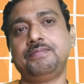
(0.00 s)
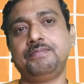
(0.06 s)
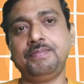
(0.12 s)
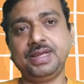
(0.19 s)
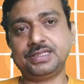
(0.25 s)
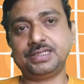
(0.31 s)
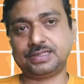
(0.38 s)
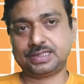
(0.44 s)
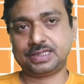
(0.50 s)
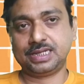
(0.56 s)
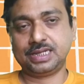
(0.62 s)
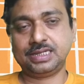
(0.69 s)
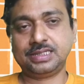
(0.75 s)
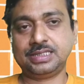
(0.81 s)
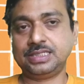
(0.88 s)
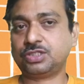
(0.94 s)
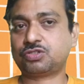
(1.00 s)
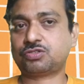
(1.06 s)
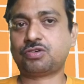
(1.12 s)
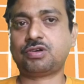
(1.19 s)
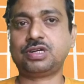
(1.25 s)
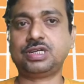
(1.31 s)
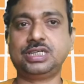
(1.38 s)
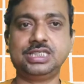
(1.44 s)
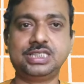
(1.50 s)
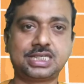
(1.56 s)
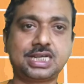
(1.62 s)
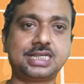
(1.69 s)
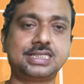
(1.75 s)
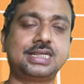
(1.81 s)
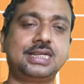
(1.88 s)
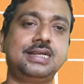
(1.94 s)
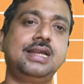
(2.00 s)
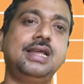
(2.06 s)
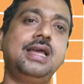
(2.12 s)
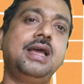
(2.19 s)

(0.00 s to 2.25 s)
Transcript: missed in this short discussion,